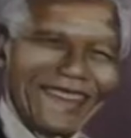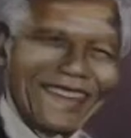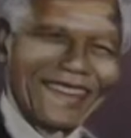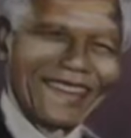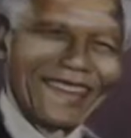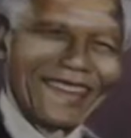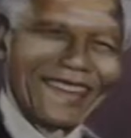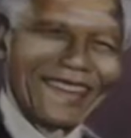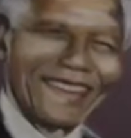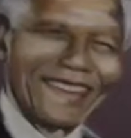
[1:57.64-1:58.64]

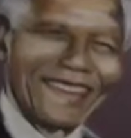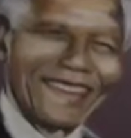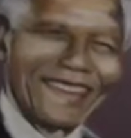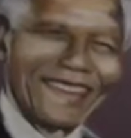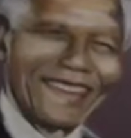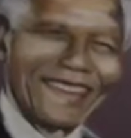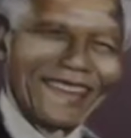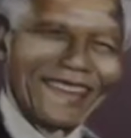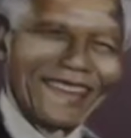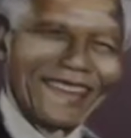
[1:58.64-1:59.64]

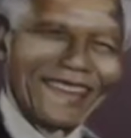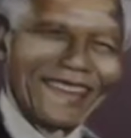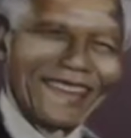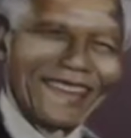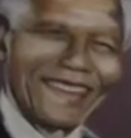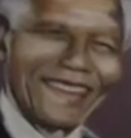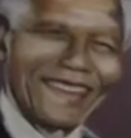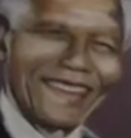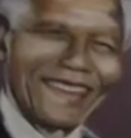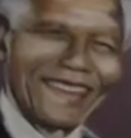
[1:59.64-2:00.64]

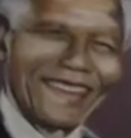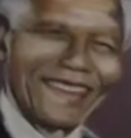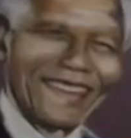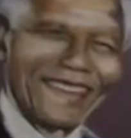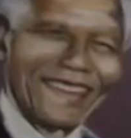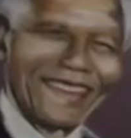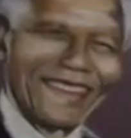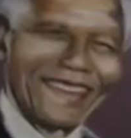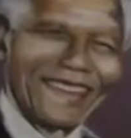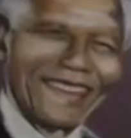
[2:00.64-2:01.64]

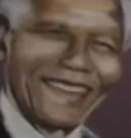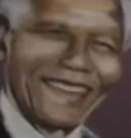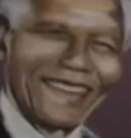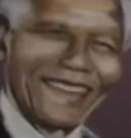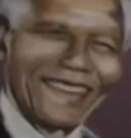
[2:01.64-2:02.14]
The person shown says nothing.